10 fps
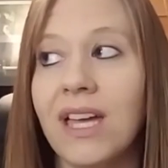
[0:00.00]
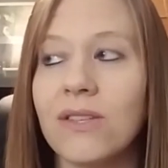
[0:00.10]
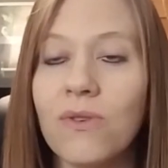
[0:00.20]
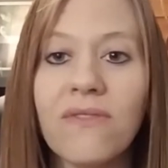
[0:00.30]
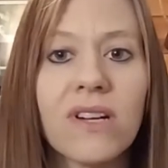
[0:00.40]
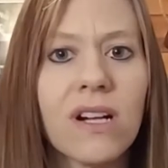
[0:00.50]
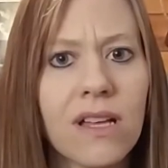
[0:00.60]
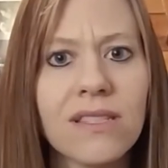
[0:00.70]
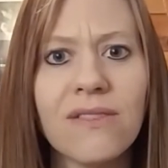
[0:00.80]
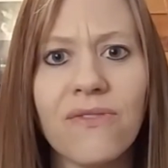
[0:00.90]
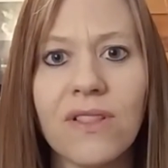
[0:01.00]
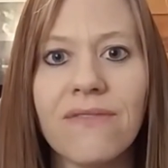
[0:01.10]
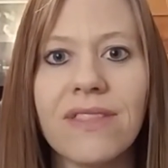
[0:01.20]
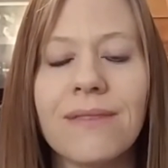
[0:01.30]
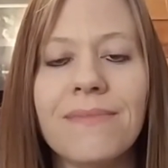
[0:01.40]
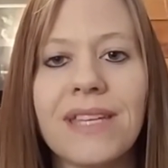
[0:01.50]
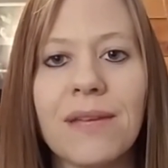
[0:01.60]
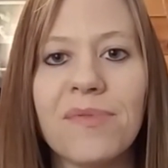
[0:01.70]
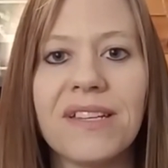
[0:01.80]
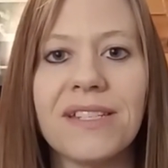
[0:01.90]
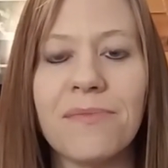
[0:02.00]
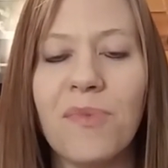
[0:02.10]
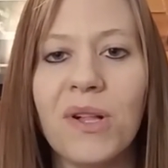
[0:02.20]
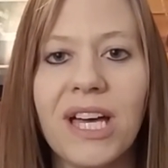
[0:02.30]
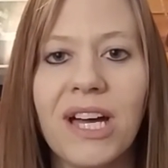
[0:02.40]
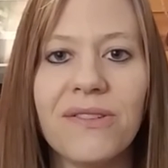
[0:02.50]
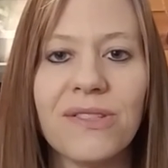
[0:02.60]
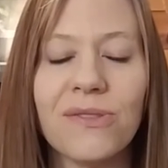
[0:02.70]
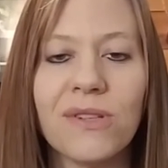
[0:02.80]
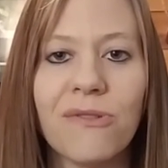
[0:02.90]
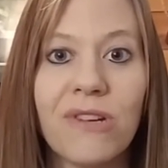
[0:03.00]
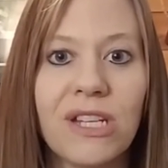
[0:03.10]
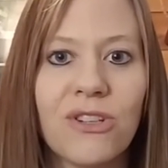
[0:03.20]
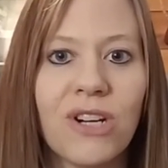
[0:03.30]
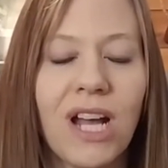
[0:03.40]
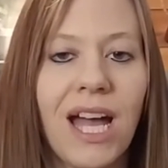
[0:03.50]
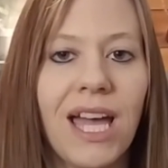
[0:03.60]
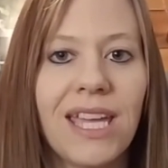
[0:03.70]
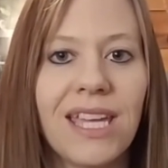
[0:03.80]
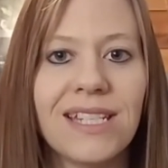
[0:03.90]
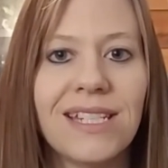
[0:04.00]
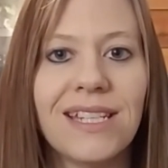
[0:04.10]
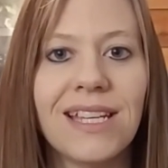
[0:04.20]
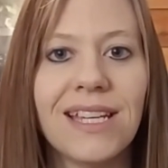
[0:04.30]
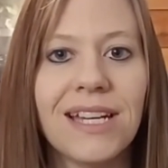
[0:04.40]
sort of a closet full of them that I plan to pull out and sort of retry and